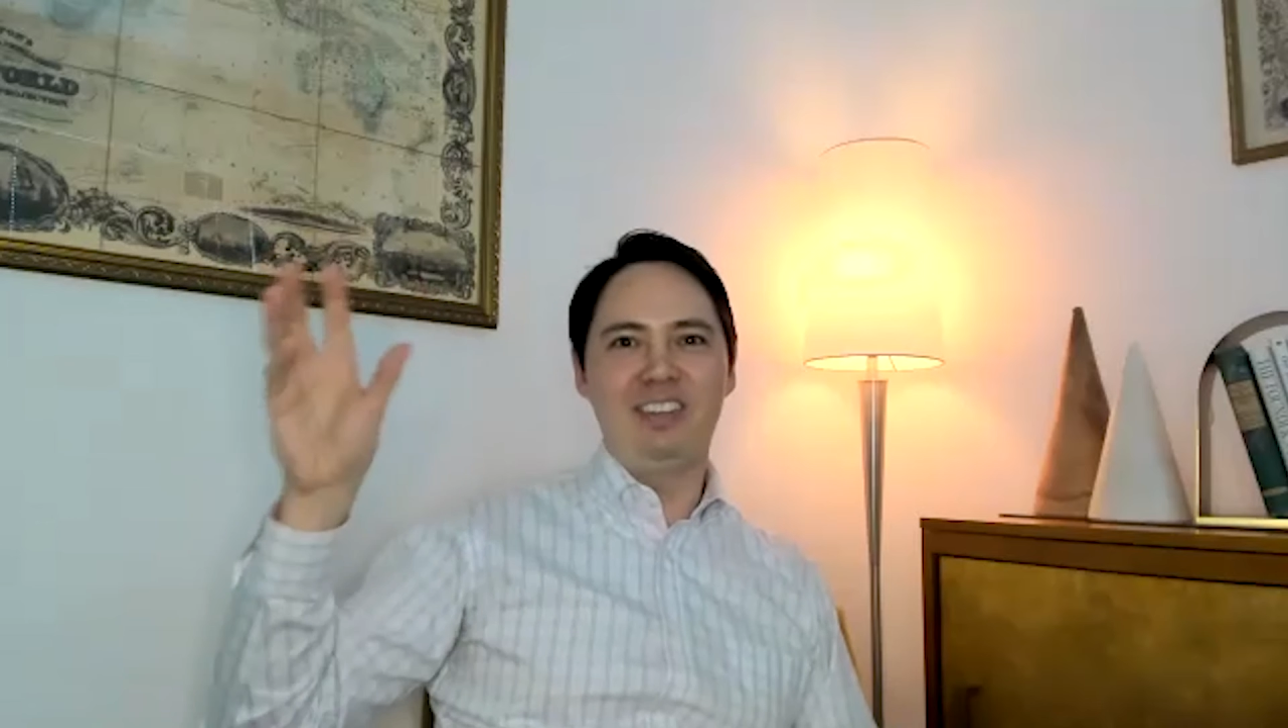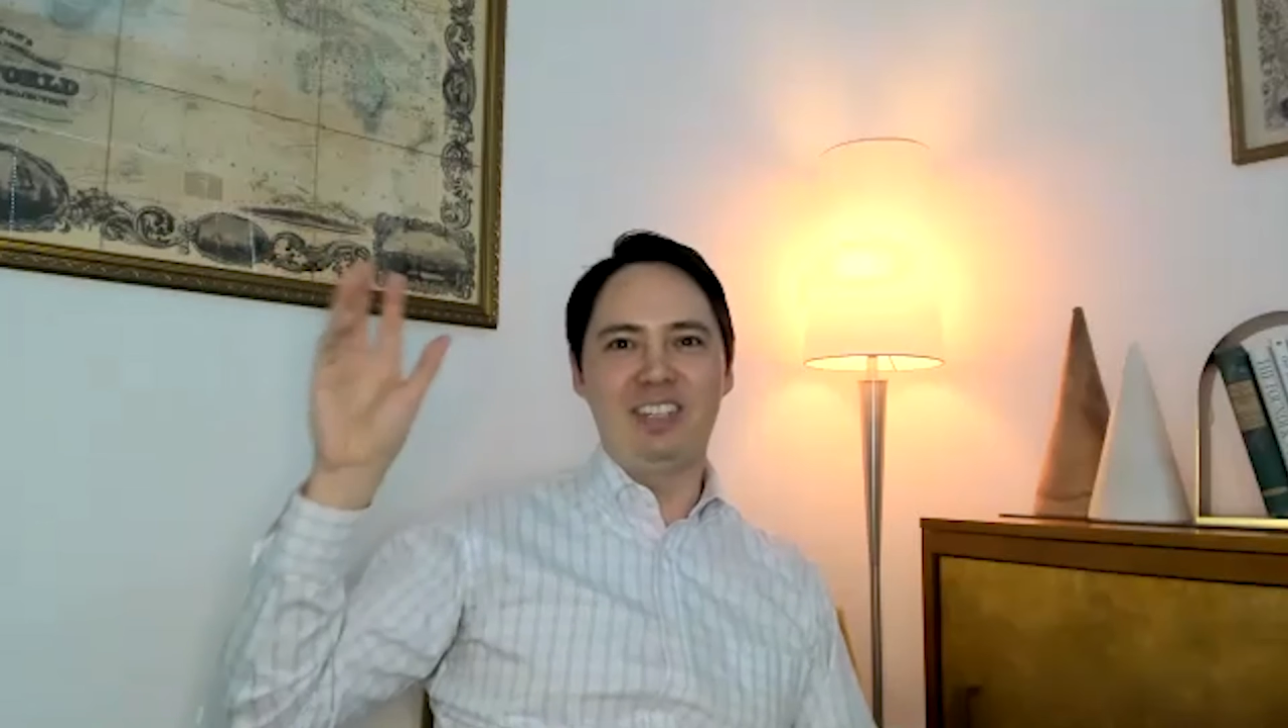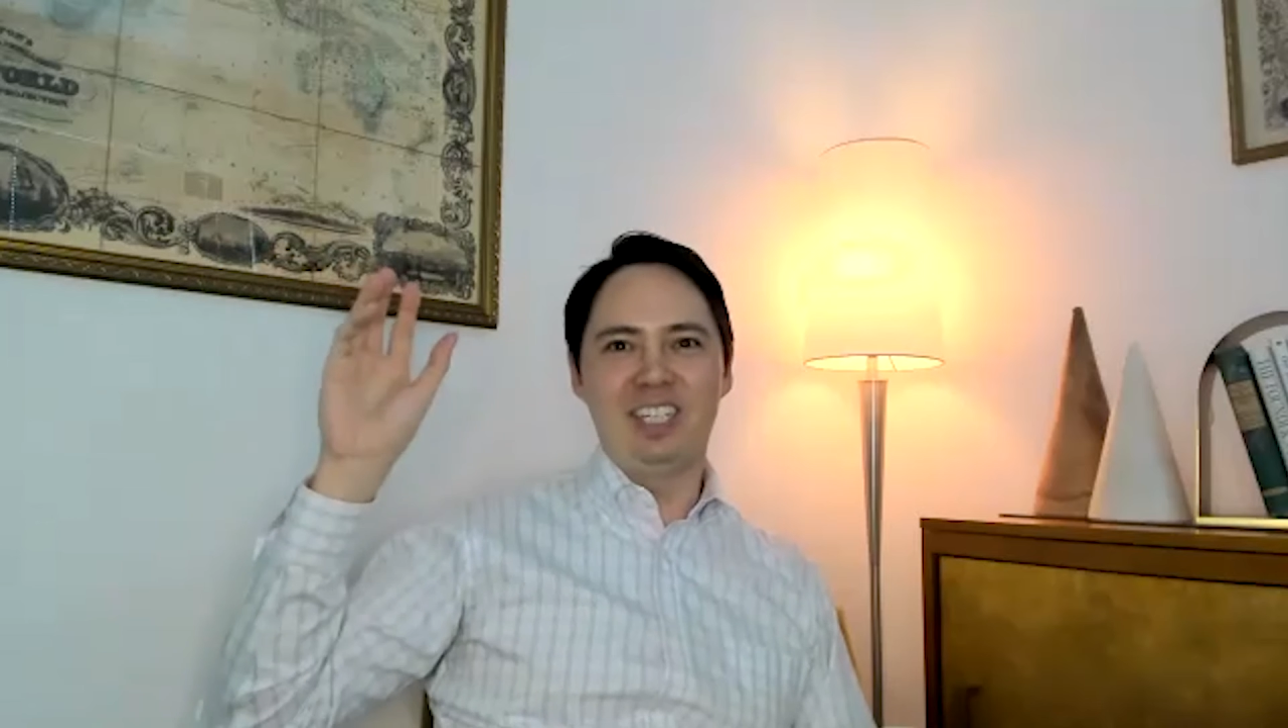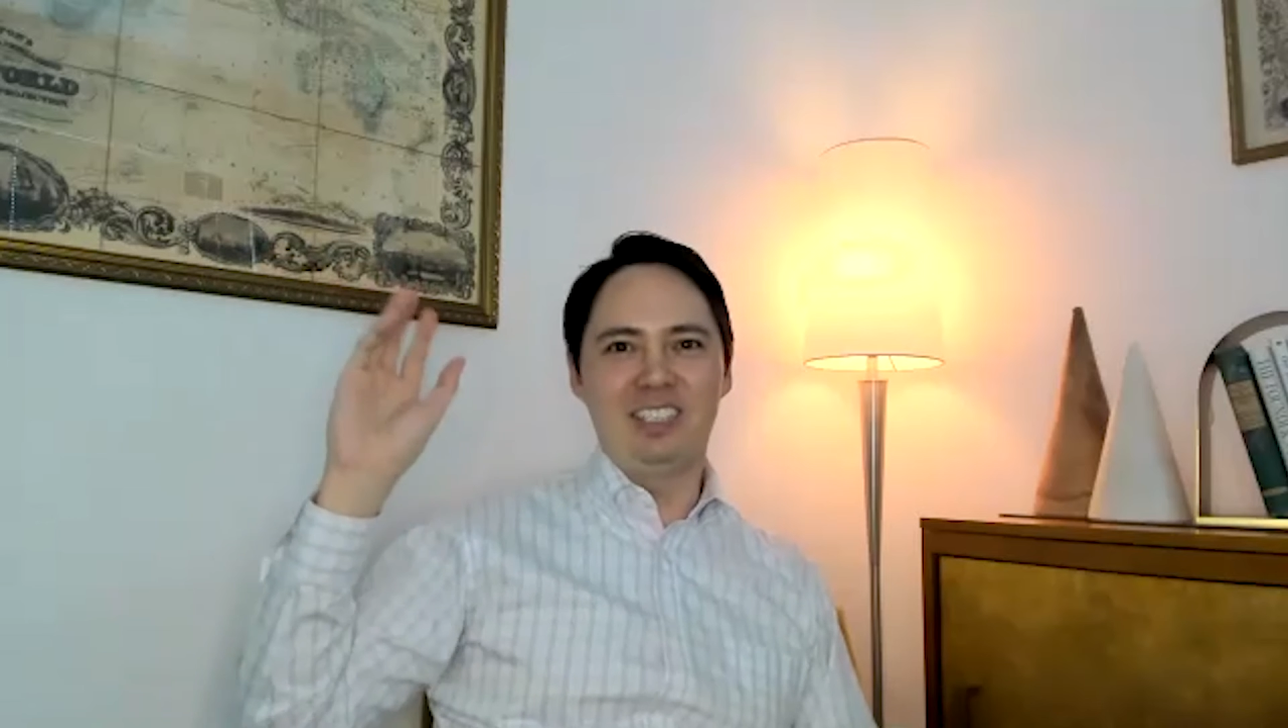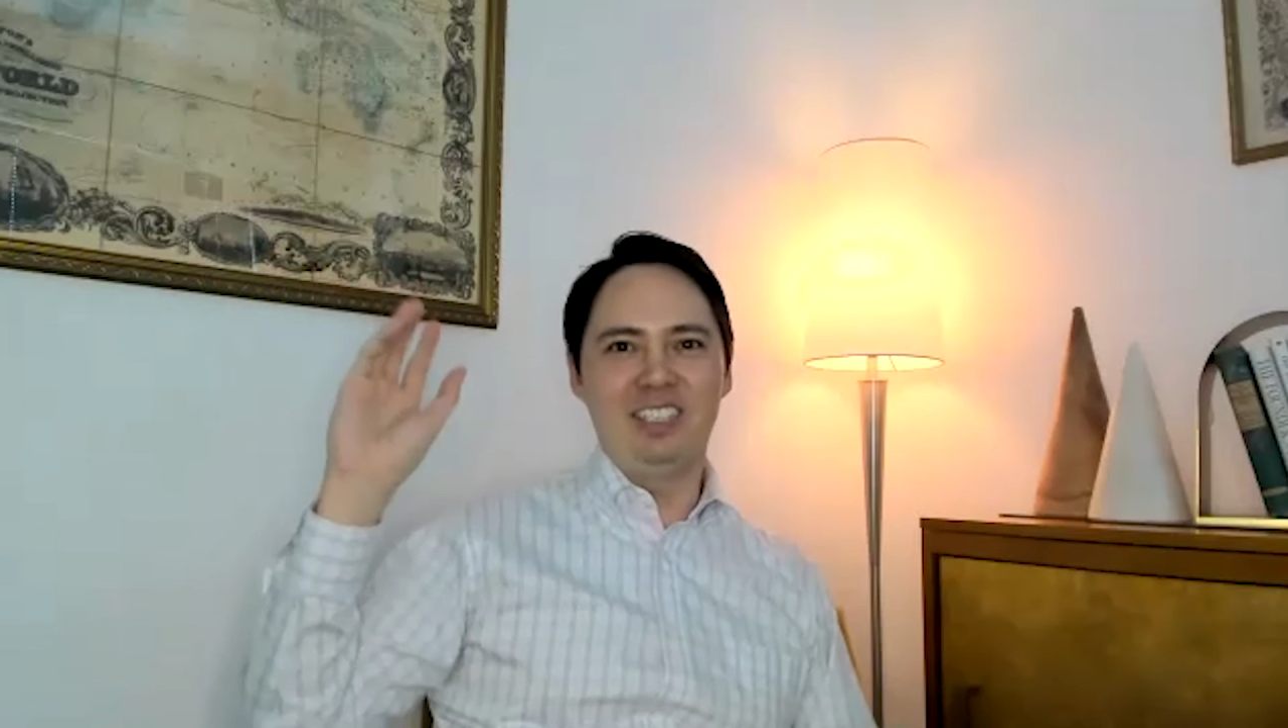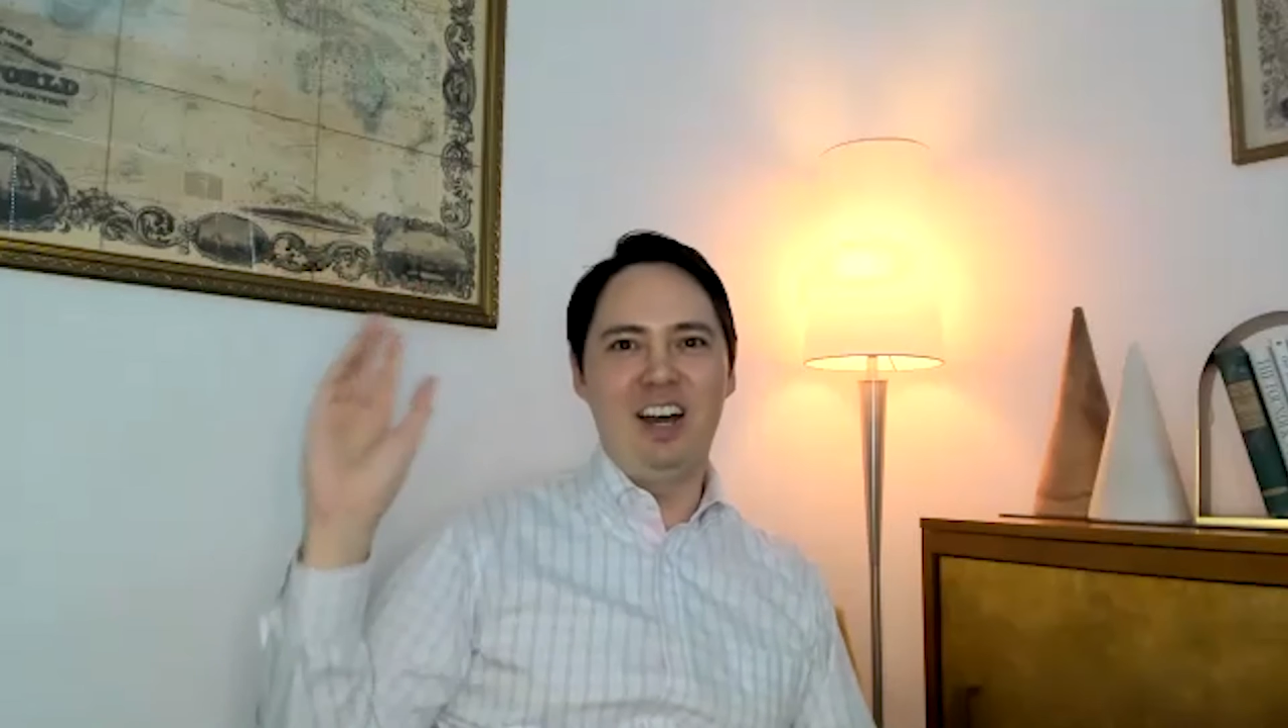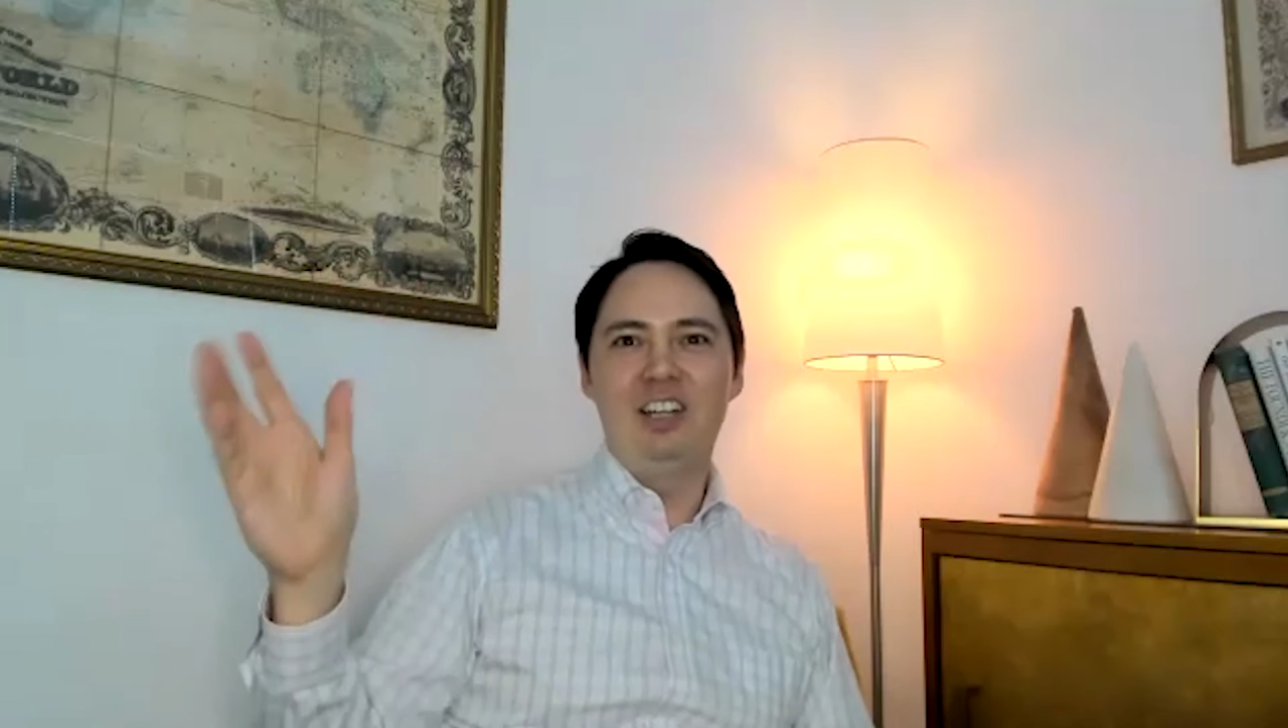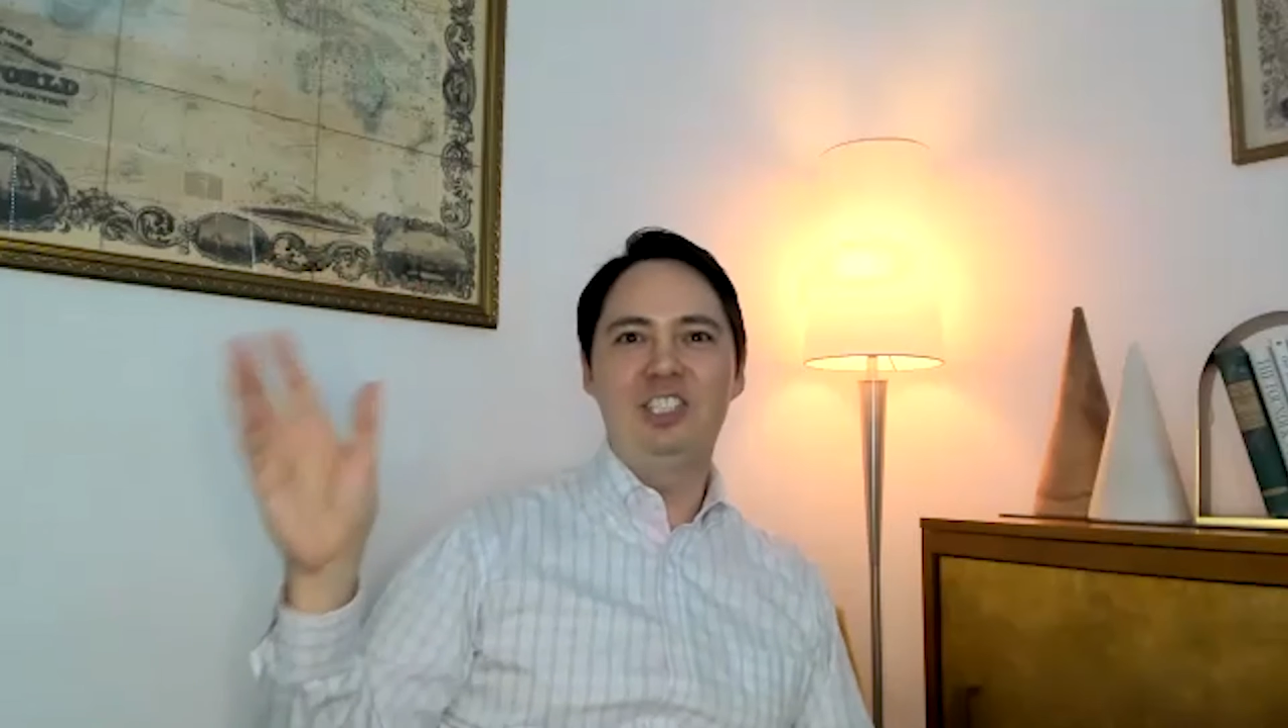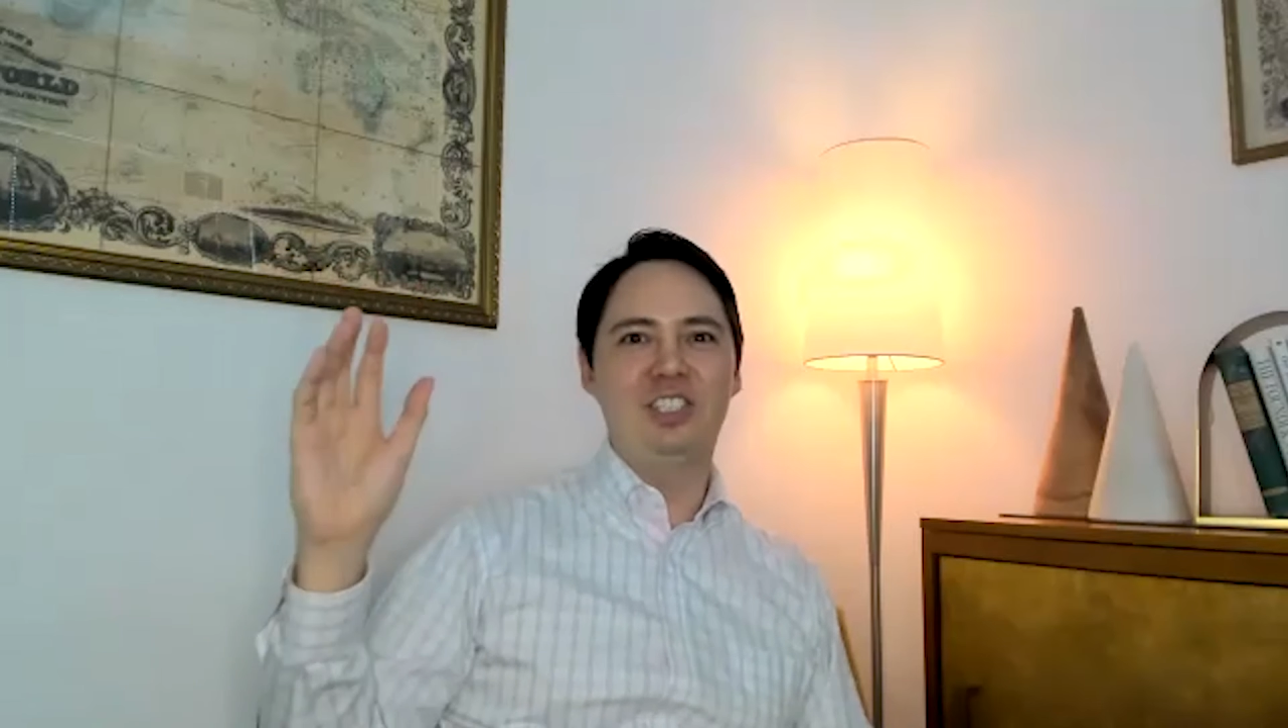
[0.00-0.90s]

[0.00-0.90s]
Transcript: that the technology